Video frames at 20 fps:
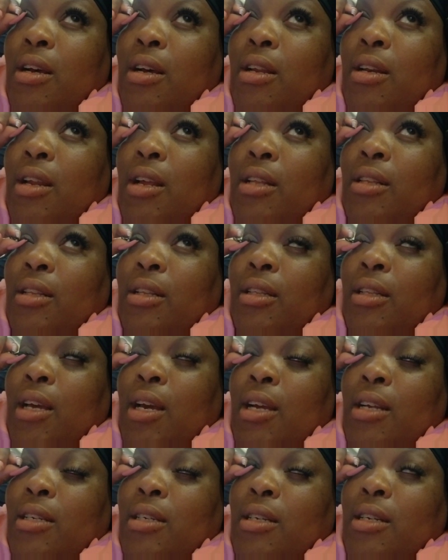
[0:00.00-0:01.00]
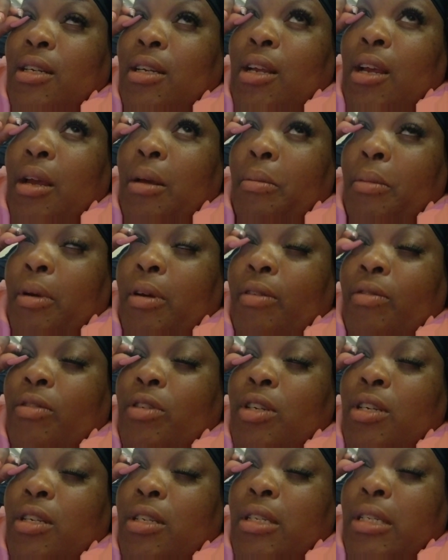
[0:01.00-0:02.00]
Not the last thing came off.
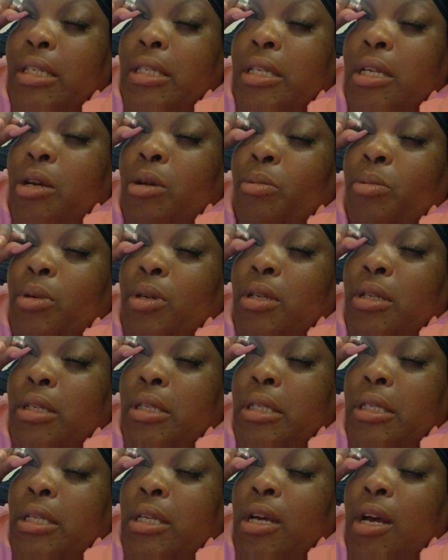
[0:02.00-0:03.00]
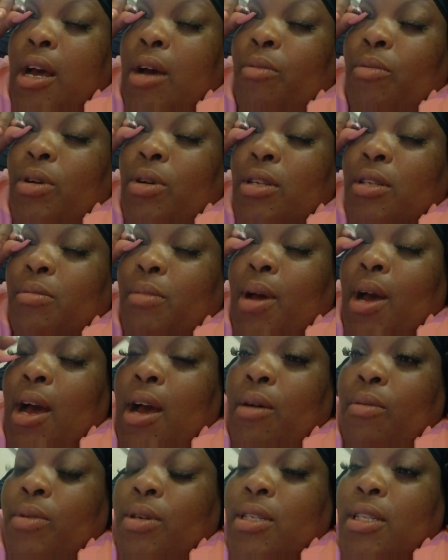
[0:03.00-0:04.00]
Jesus help us. I was my eye
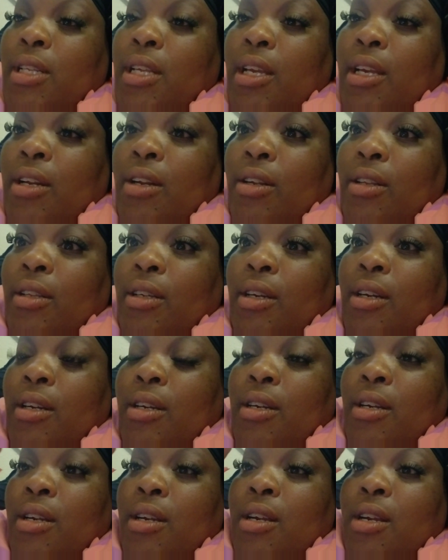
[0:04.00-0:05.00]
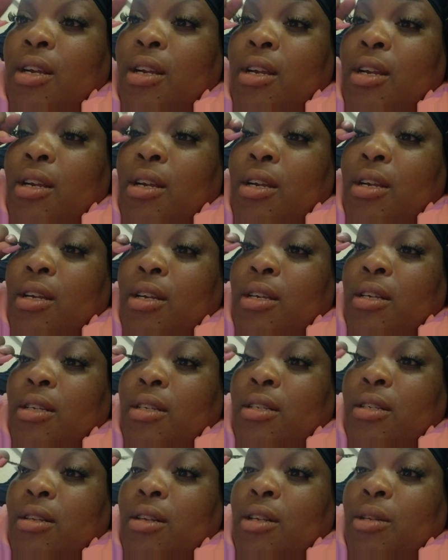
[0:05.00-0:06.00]
was leaking earlier,
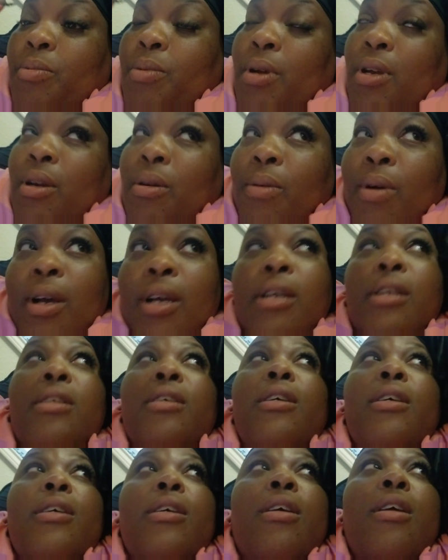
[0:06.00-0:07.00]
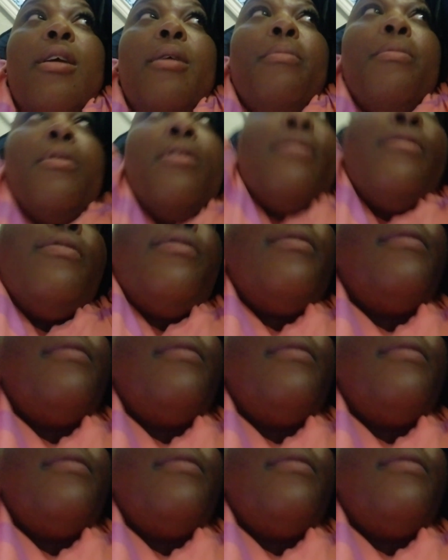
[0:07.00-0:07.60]
so that's probably why it came off.